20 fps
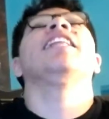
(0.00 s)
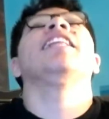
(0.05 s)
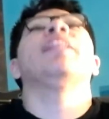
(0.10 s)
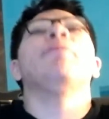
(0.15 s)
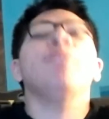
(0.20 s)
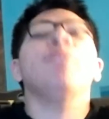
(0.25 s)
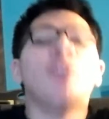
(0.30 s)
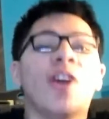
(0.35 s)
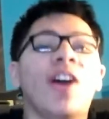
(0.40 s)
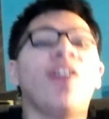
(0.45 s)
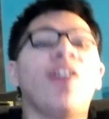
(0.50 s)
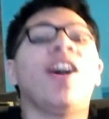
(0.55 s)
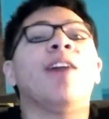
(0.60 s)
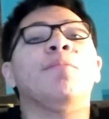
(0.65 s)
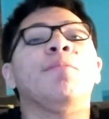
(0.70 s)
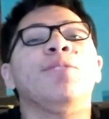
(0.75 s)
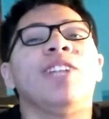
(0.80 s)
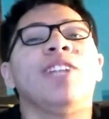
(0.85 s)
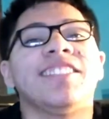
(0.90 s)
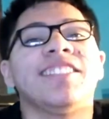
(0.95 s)
Let me know how
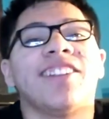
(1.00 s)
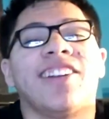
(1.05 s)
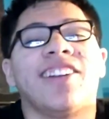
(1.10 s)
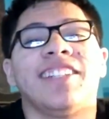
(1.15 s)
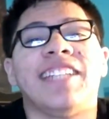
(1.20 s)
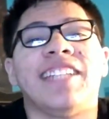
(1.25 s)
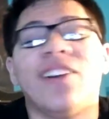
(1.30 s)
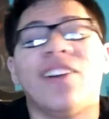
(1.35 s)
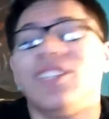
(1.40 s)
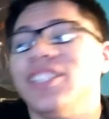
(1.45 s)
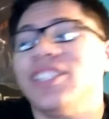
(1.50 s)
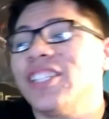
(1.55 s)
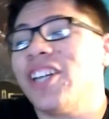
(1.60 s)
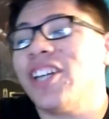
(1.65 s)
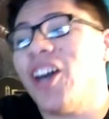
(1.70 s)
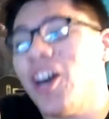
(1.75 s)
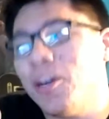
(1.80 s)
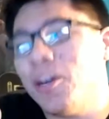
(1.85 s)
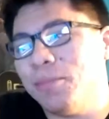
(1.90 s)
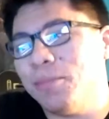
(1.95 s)
hyped you guys are down in the
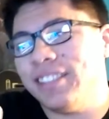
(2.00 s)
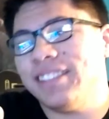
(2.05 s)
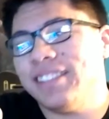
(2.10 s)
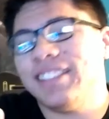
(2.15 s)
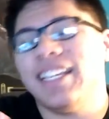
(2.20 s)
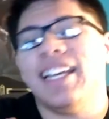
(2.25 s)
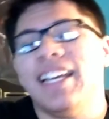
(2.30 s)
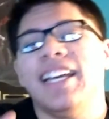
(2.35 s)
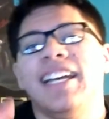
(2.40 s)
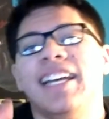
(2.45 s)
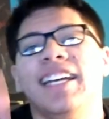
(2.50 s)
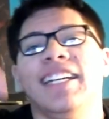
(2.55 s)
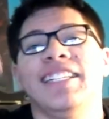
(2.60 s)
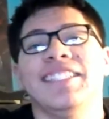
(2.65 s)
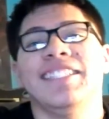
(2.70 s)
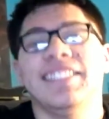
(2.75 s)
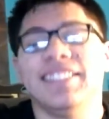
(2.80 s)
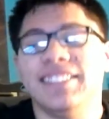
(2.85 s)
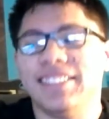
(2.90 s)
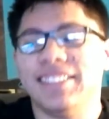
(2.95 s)
comments.
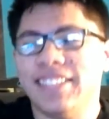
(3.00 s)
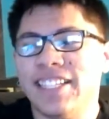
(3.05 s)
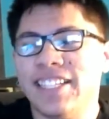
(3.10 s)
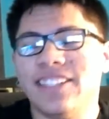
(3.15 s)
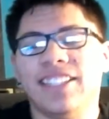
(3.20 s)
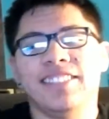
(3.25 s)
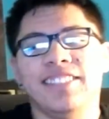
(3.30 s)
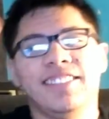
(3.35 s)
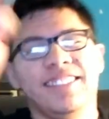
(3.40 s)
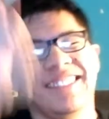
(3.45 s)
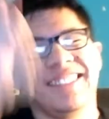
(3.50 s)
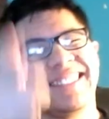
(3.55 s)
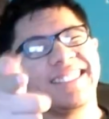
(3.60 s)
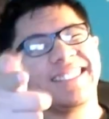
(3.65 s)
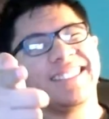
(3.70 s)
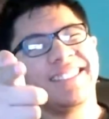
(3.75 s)
And later, guys.